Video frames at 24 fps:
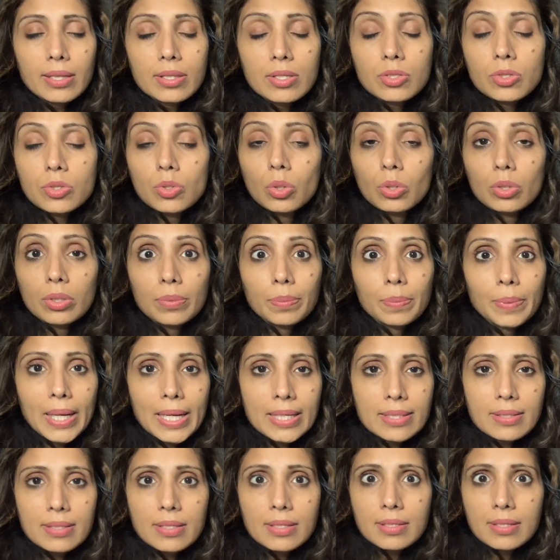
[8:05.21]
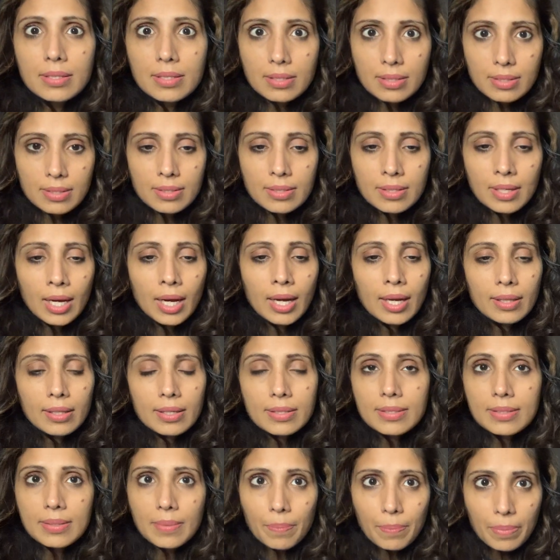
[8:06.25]
The solar plexus is
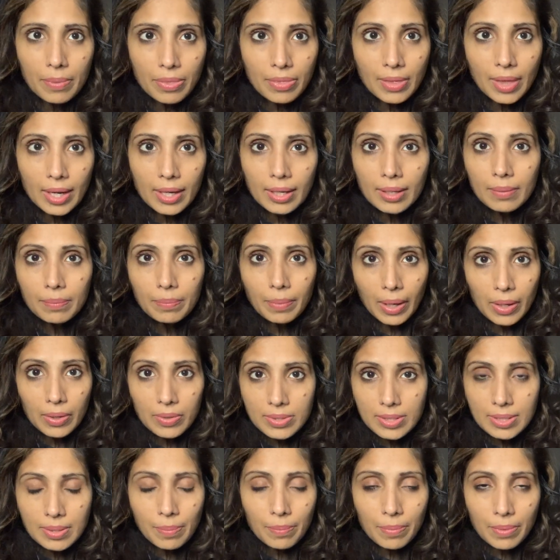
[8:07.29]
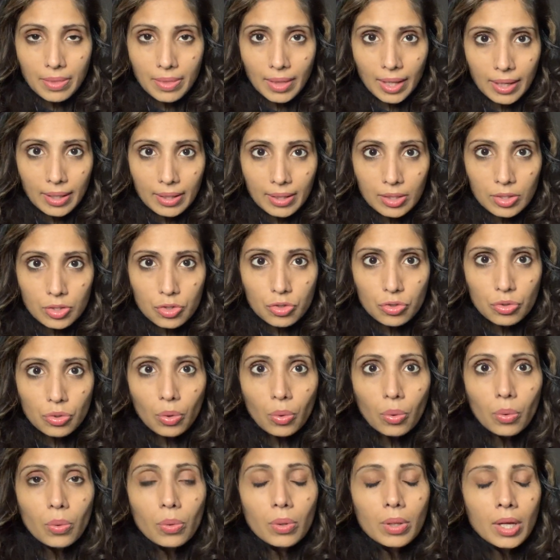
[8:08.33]
sympathetic, parasympathetic
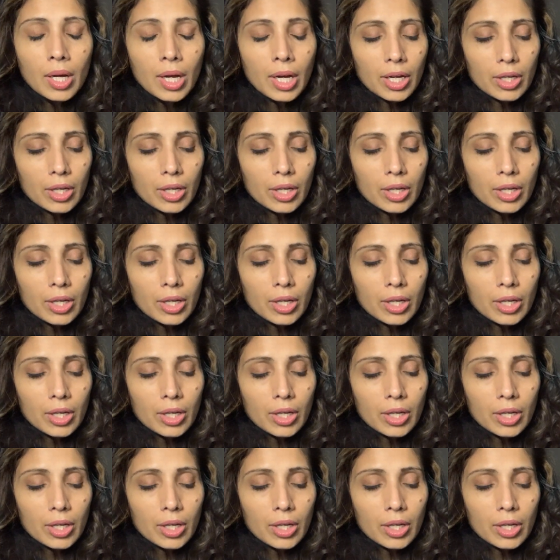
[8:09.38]
control.